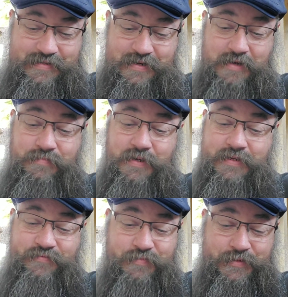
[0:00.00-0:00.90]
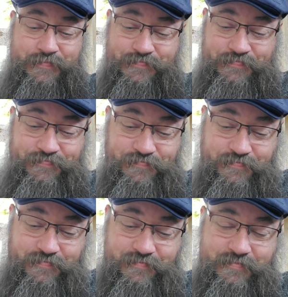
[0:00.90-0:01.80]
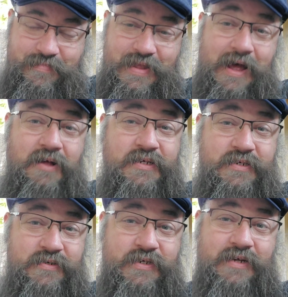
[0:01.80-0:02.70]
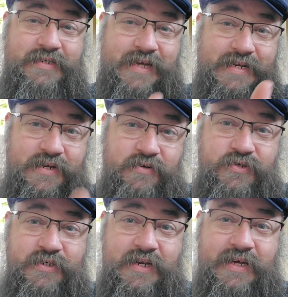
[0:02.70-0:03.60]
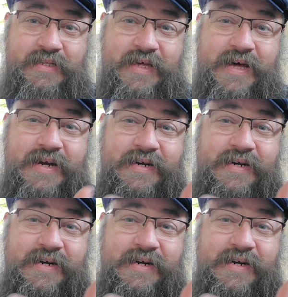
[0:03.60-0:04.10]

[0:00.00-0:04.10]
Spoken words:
Unbelievable. I also saw Ted Nugent like that,